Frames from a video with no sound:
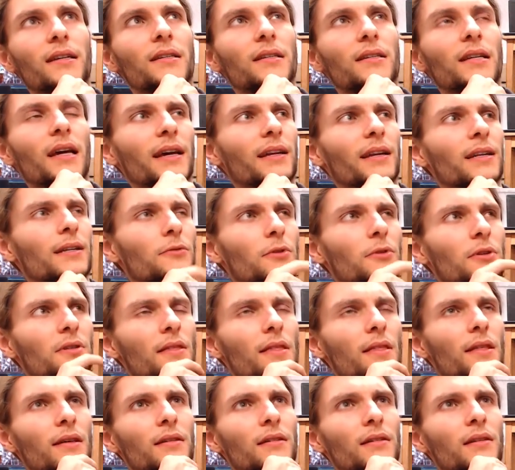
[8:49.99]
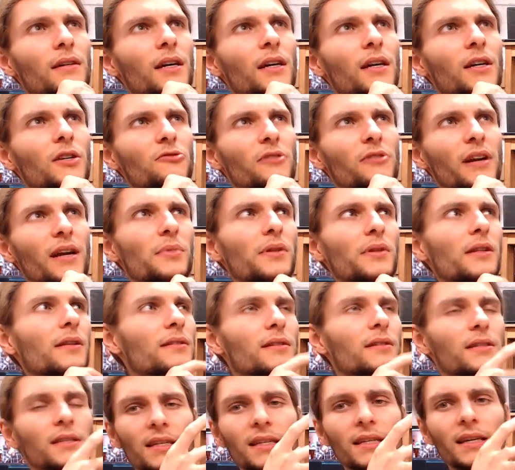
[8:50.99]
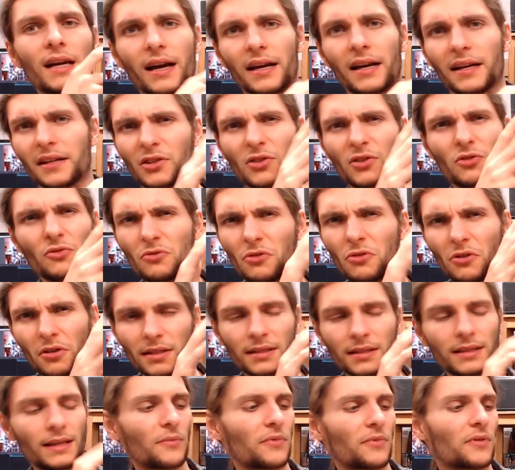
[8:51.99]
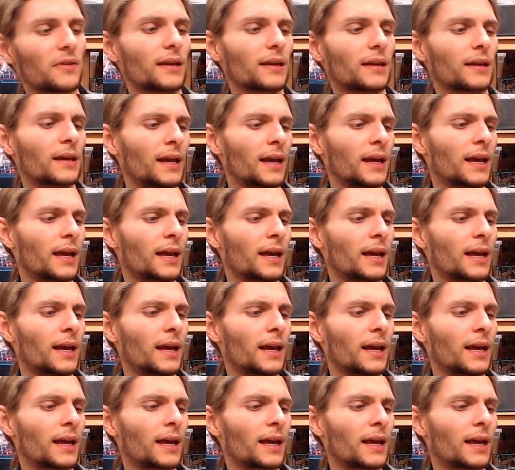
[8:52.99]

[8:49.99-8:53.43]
title was the Rebel Ti2 or something.